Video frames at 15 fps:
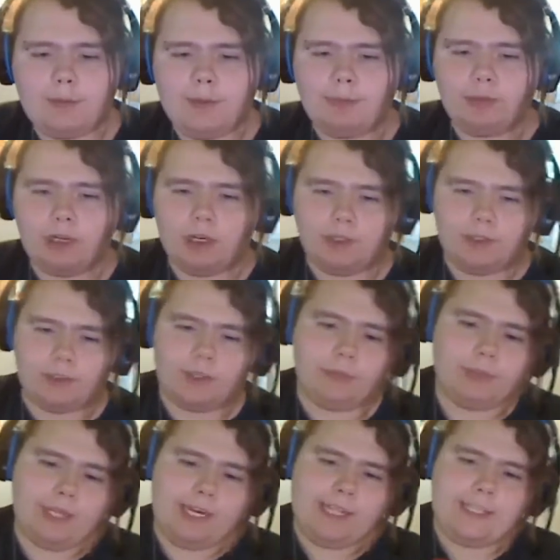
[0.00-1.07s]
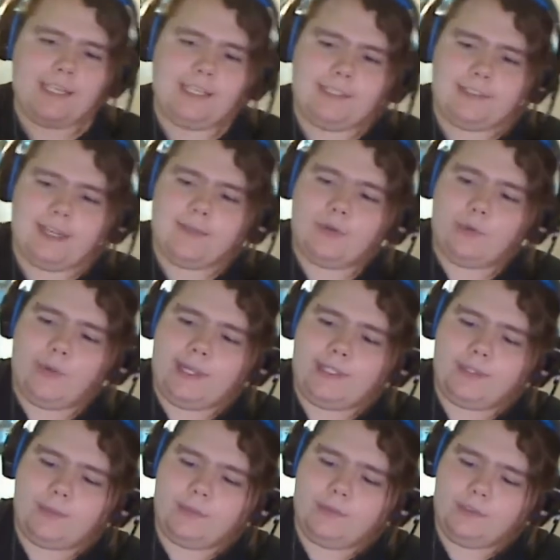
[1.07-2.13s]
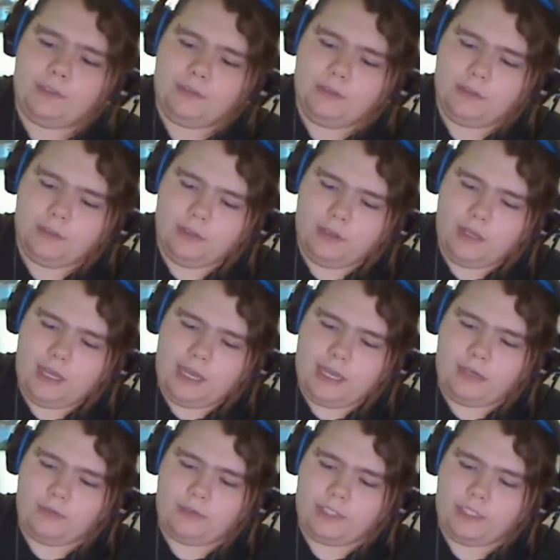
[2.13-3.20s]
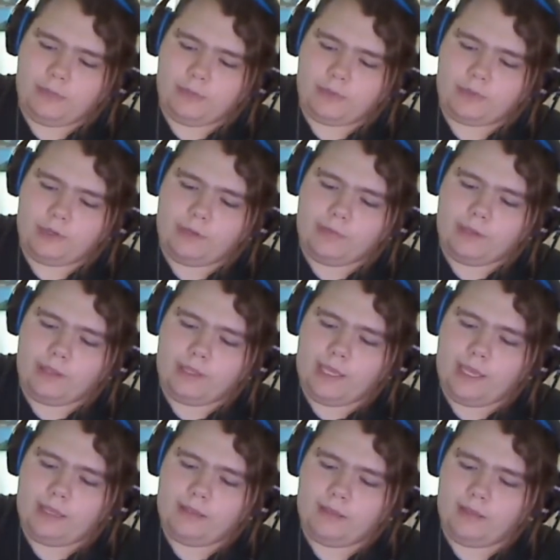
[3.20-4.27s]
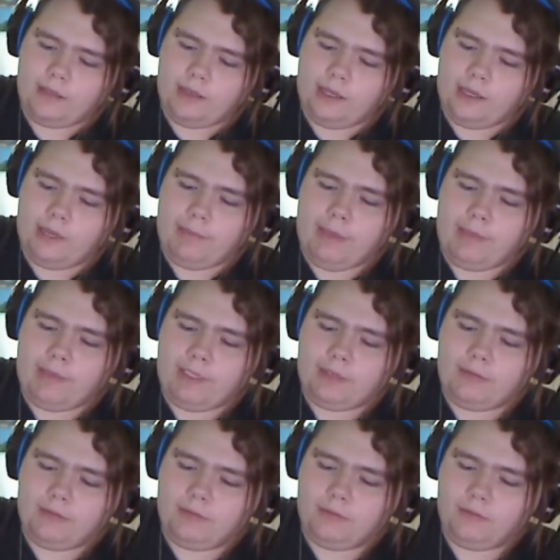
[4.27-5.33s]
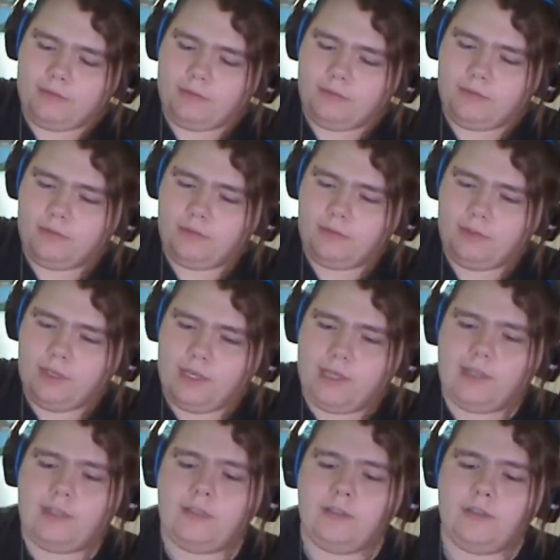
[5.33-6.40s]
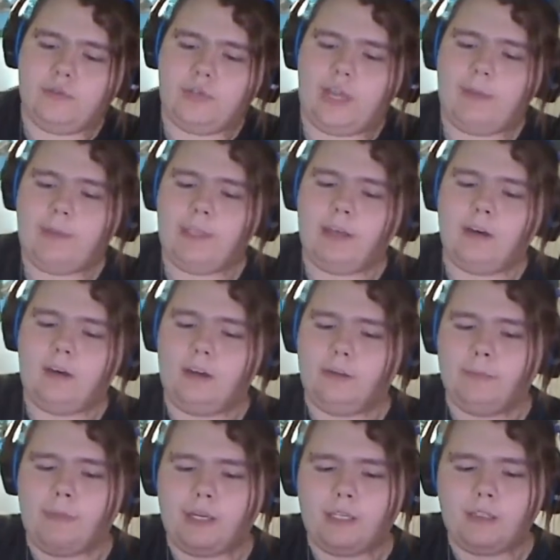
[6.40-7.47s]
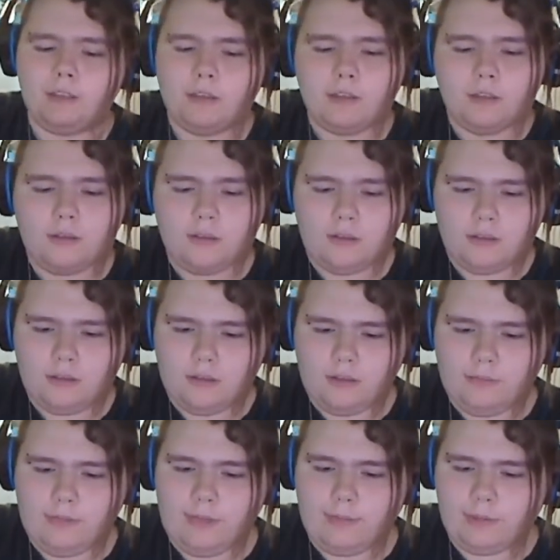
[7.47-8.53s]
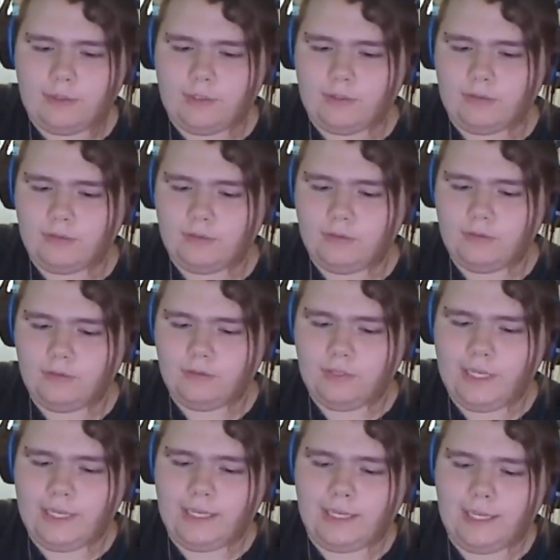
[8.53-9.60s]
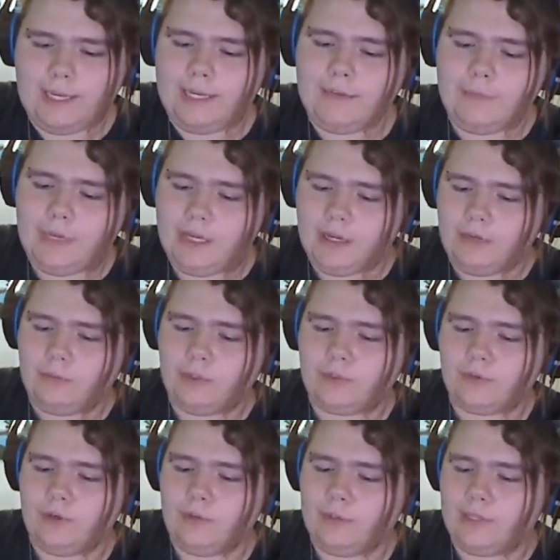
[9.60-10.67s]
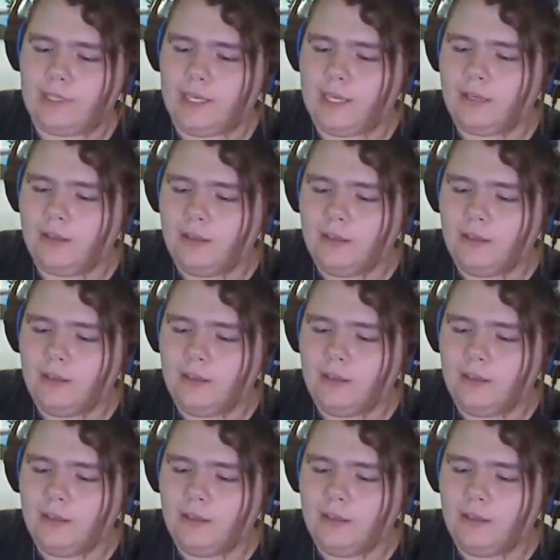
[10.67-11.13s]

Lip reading: people are also complaining that it doesn't have a waist swivel. I don't see what's wrong with that. Maybe Jobby the Honk might be able to enlighten me on what's wrong with that.